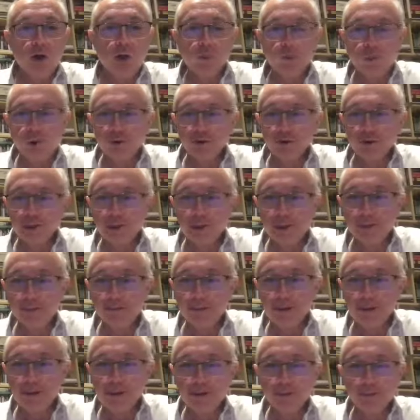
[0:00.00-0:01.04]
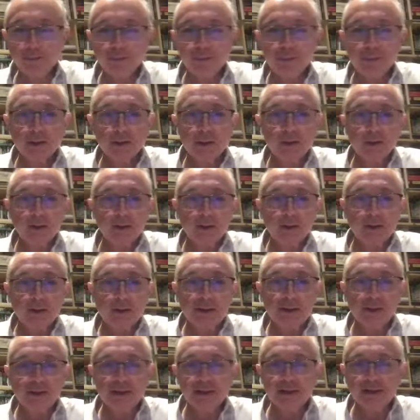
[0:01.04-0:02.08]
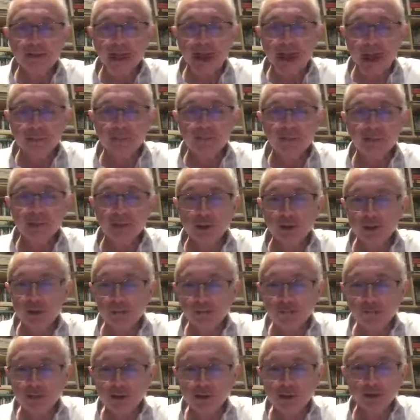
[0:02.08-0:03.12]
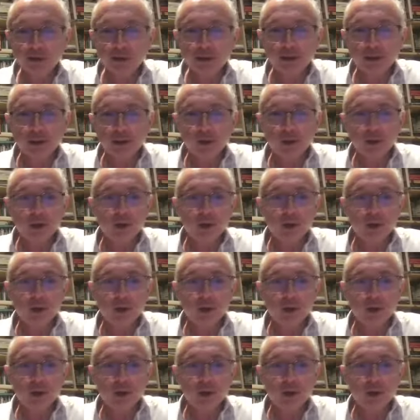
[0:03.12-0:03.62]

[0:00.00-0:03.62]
What did he mean? Is it absolute mystery,